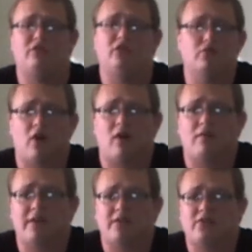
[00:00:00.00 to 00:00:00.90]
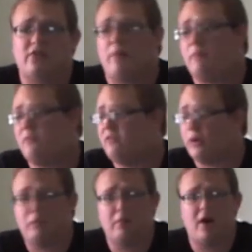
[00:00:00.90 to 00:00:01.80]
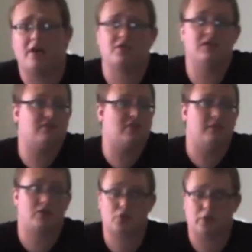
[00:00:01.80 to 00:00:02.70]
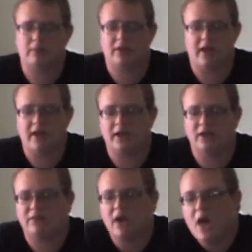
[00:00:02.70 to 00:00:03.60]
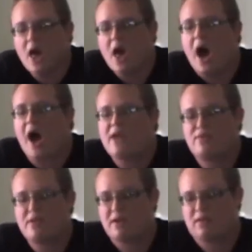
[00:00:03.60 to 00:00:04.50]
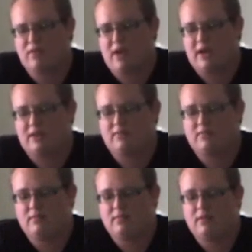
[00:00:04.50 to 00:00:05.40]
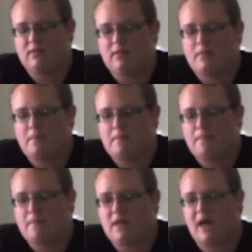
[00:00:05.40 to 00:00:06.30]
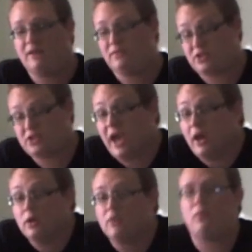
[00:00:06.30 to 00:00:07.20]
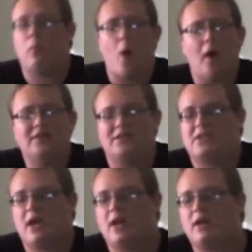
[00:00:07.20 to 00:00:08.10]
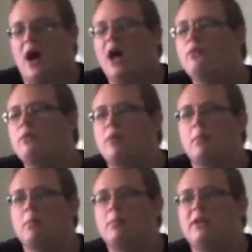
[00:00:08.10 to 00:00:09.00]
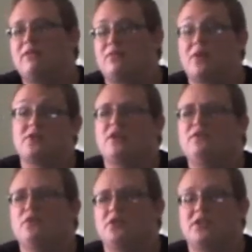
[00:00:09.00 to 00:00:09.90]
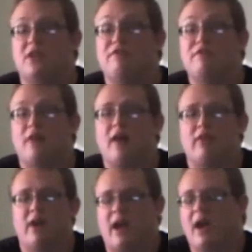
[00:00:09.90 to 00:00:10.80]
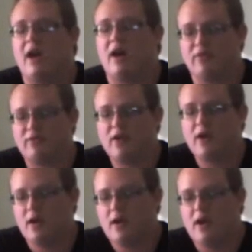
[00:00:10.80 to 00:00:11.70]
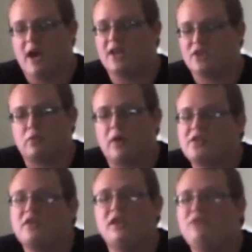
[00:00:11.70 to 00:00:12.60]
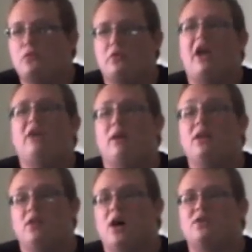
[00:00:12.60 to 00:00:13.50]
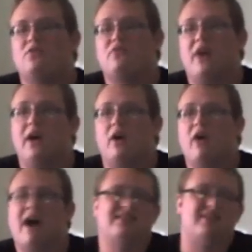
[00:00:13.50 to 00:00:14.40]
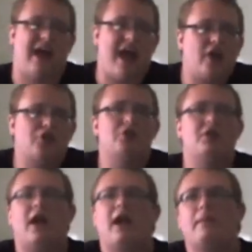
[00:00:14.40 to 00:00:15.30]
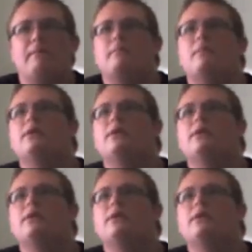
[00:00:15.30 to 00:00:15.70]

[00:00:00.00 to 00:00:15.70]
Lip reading: reviews on this, some very positive, some extremely negative. I think that out of a scale of 1 to 10, I would probably give Resident Evil 6 a 5.5. As a Resident Evil game, it does fail. As an action game,